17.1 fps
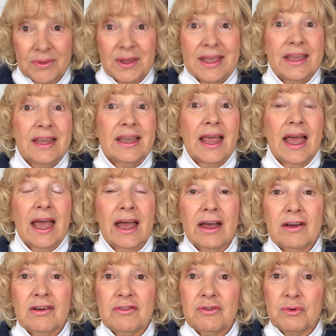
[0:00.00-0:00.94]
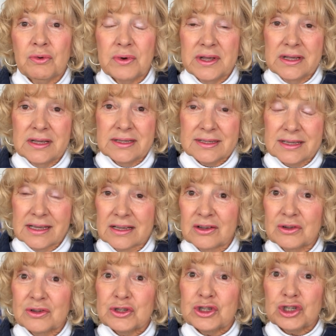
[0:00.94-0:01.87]
in every
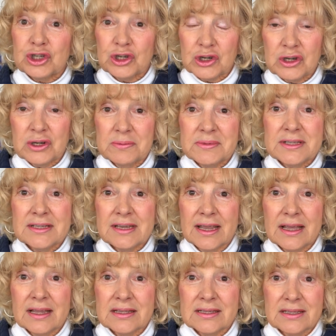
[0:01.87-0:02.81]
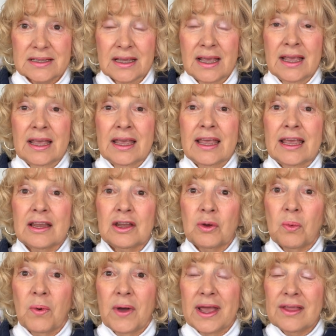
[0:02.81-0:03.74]
single circumstance in a
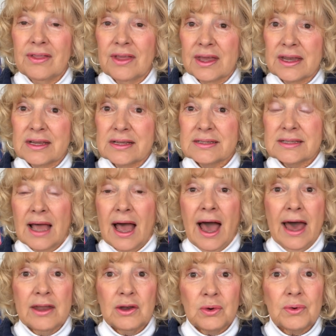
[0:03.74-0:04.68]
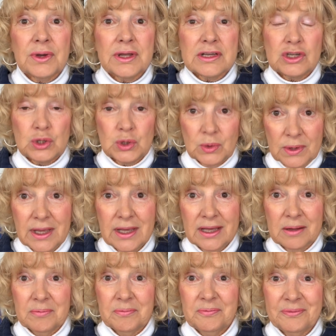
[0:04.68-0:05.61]
way that is honoring to
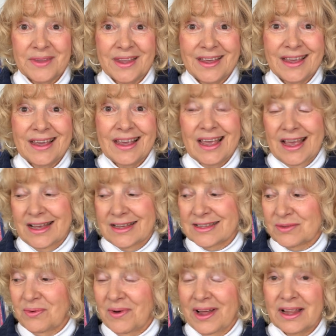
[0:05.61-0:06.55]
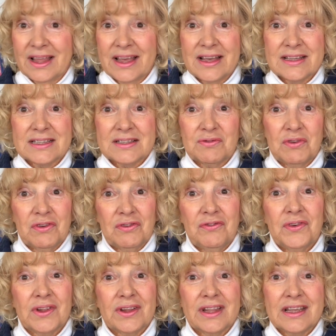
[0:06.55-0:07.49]
Him as well as
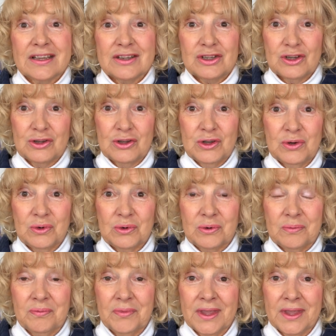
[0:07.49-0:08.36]
fulfilling to you.